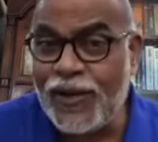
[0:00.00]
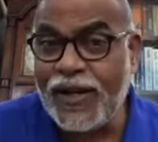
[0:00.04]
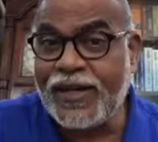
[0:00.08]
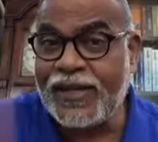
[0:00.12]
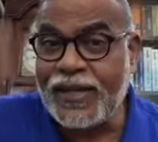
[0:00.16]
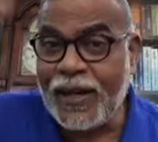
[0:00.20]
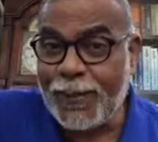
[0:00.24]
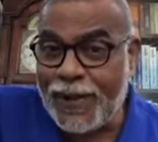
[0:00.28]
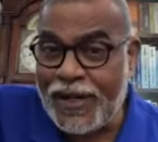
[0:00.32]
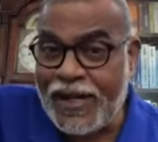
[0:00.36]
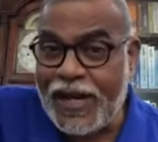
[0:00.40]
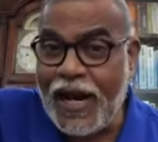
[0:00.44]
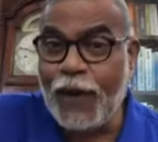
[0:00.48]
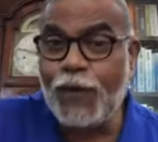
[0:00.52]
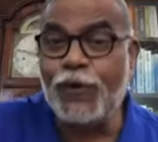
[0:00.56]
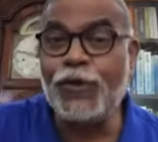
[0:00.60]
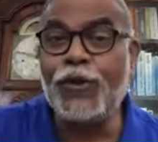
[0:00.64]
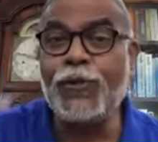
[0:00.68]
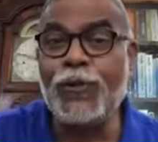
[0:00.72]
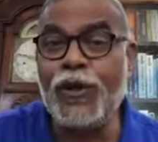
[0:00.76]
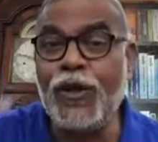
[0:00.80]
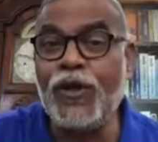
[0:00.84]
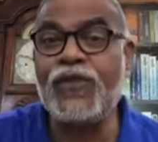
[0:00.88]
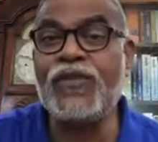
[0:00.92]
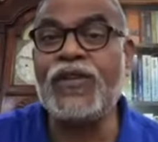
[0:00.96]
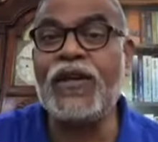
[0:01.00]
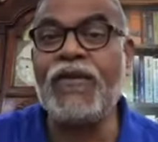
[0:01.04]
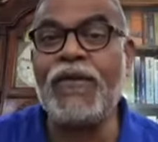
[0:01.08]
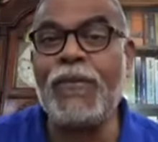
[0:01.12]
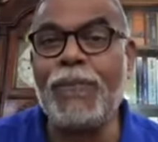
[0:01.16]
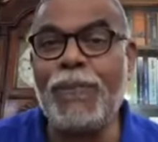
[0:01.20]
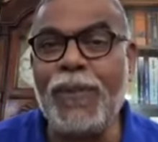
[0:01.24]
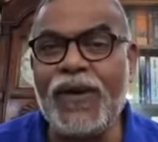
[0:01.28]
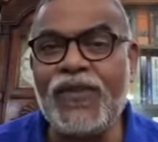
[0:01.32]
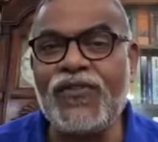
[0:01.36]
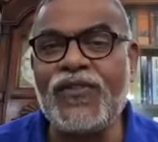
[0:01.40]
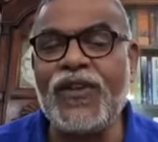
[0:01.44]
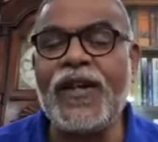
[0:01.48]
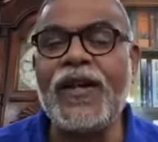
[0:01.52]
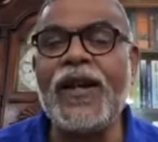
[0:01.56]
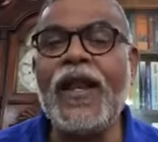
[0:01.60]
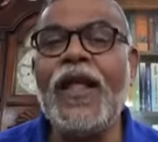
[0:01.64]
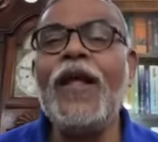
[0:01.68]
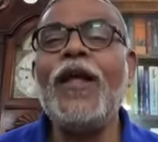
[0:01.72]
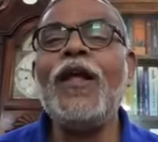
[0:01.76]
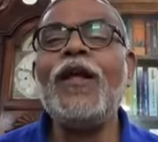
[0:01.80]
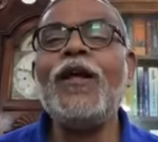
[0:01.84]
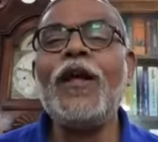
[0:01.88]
rate coming down to below 7%,